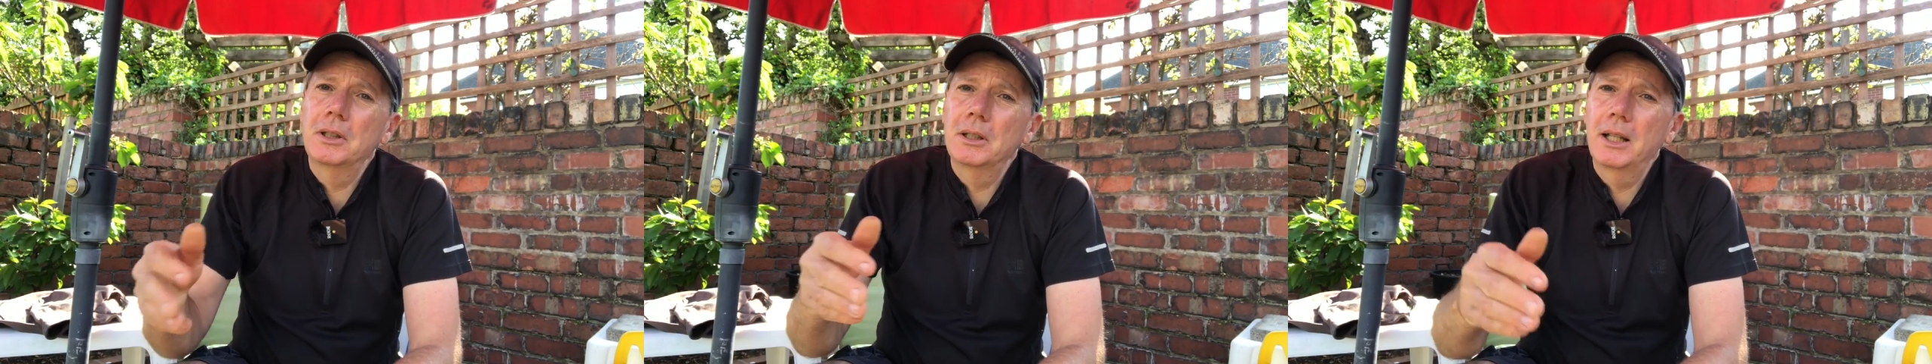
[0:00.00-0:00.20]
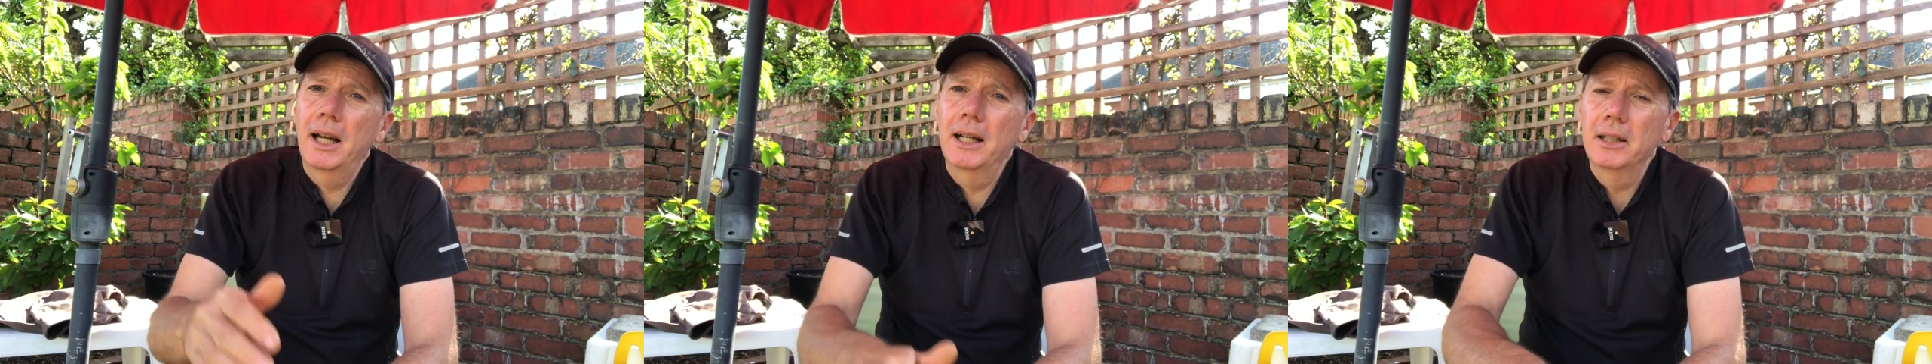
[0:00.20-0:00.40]

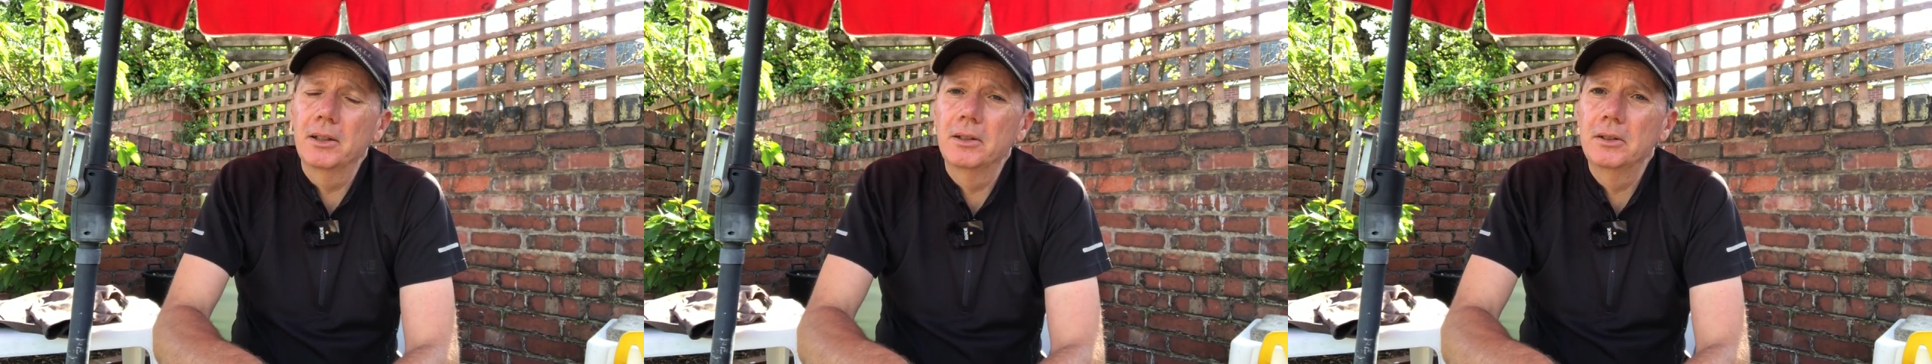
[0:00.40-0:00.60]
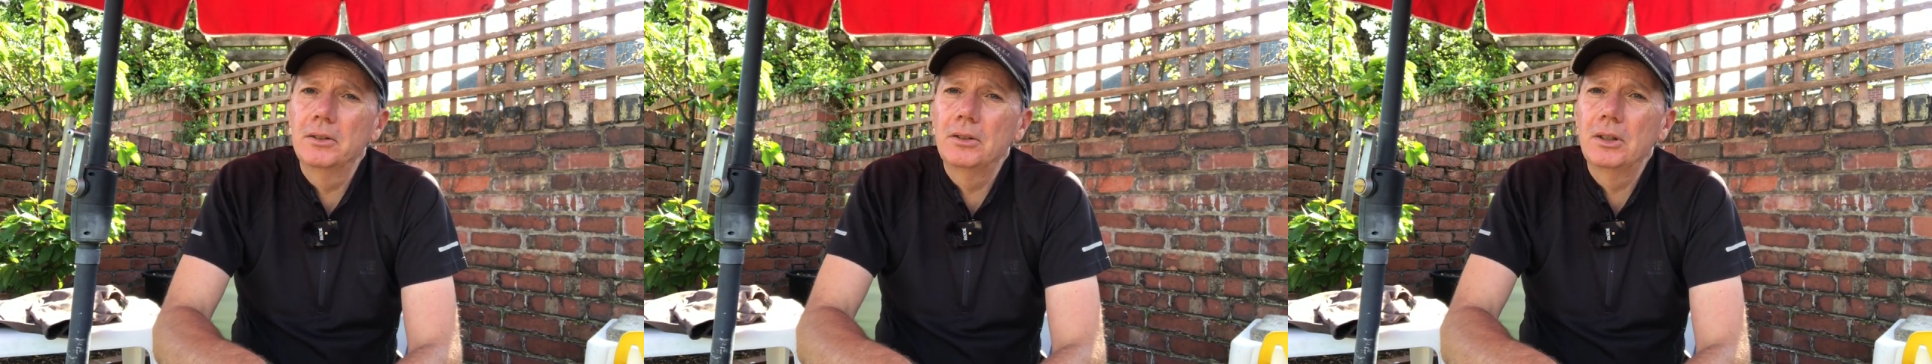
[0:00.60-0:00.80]

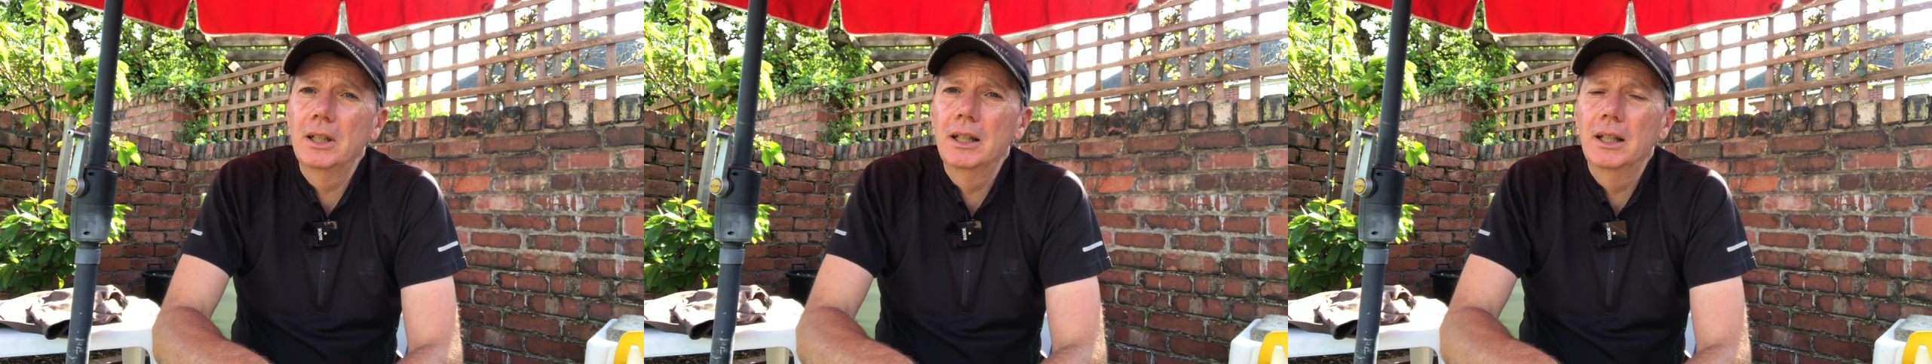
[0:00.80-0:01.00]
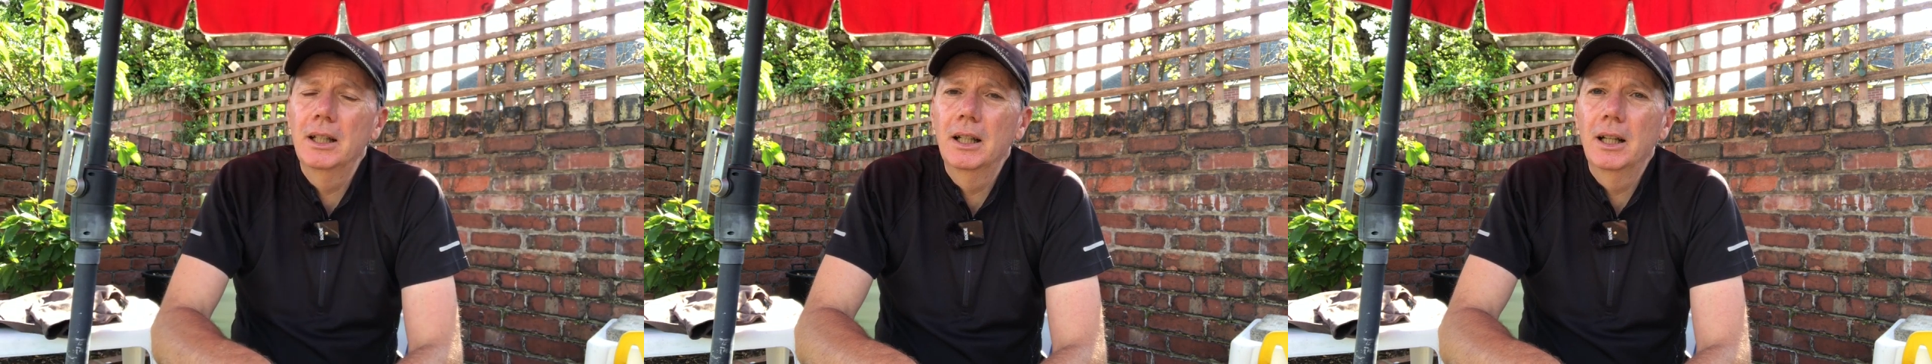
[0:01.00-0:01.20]
kales,
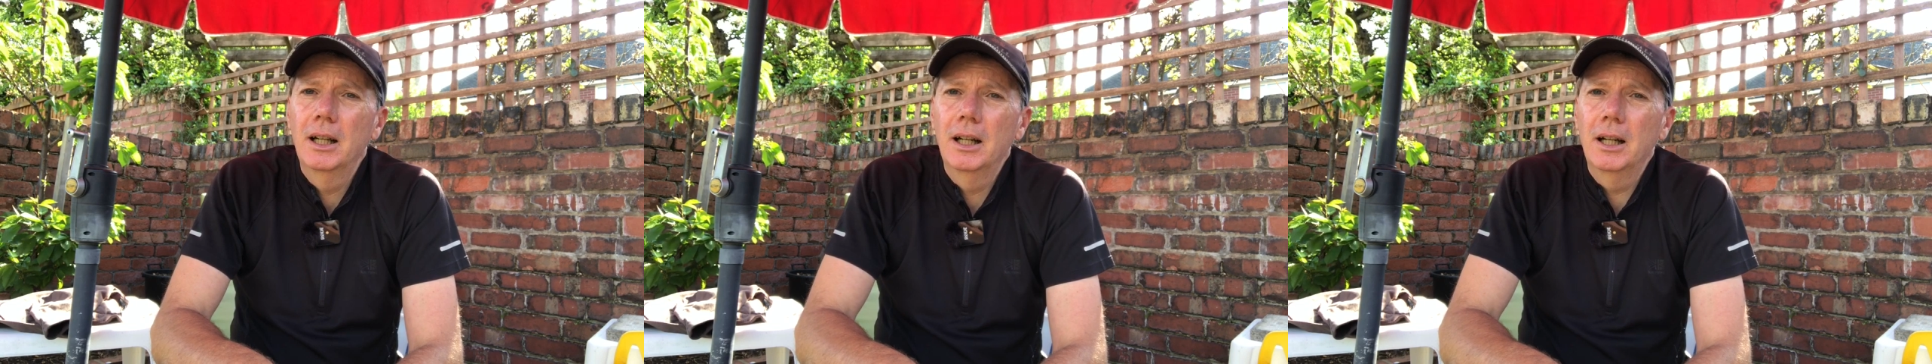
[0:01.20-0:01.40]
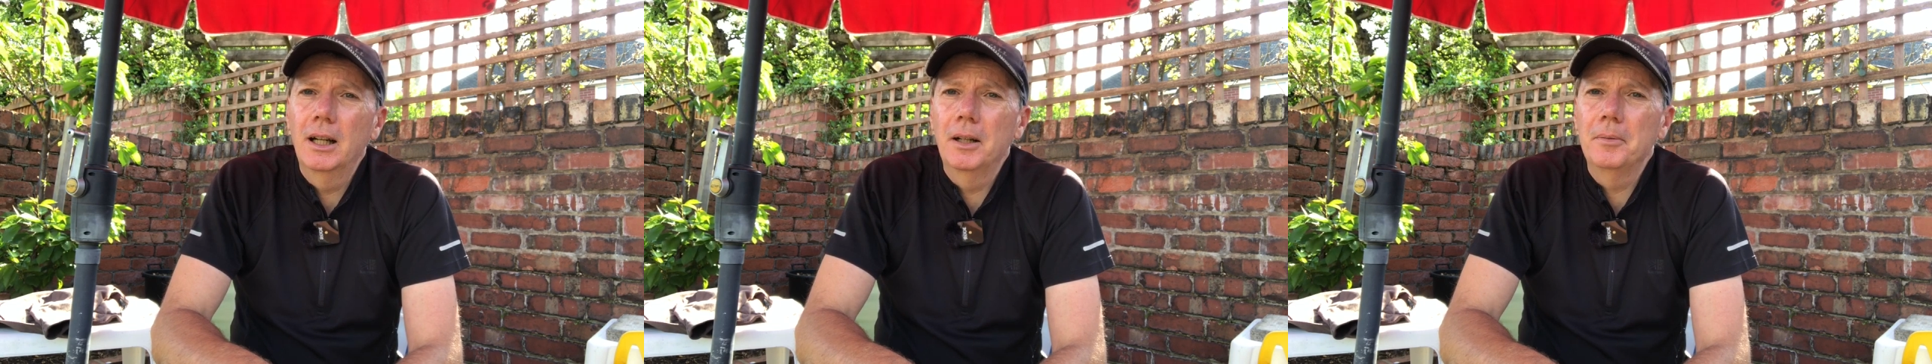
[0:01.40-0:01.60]

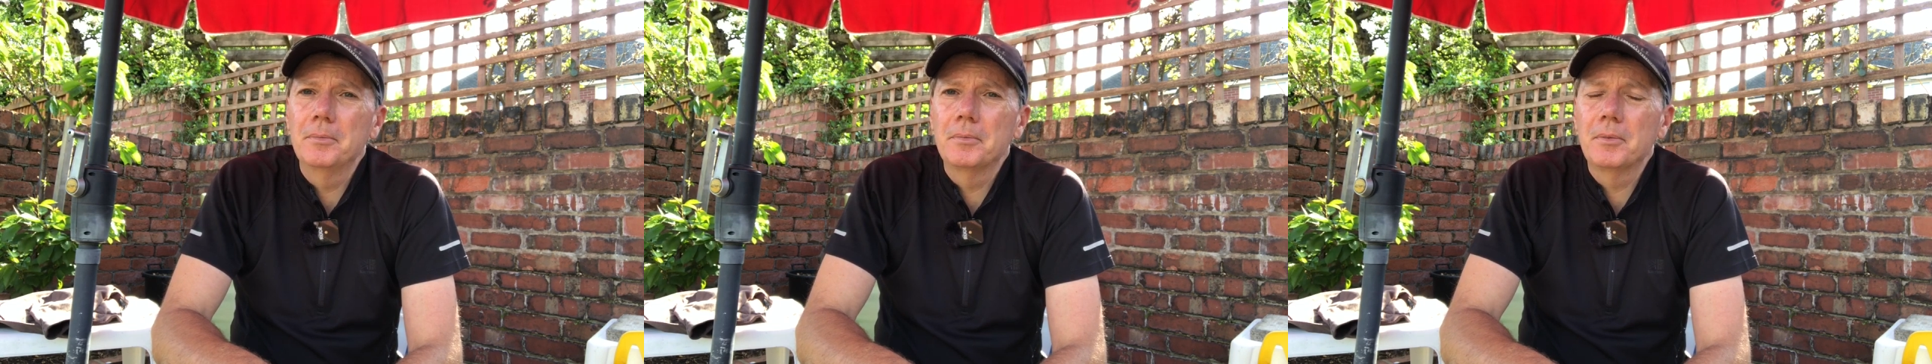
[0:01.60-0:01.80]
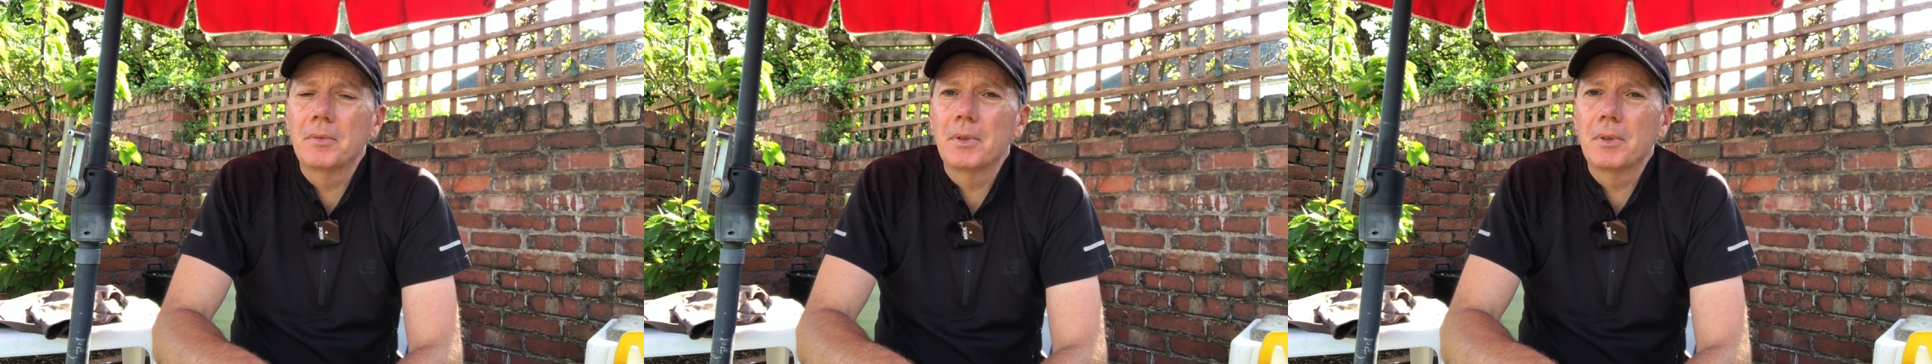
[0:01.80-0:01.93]
um,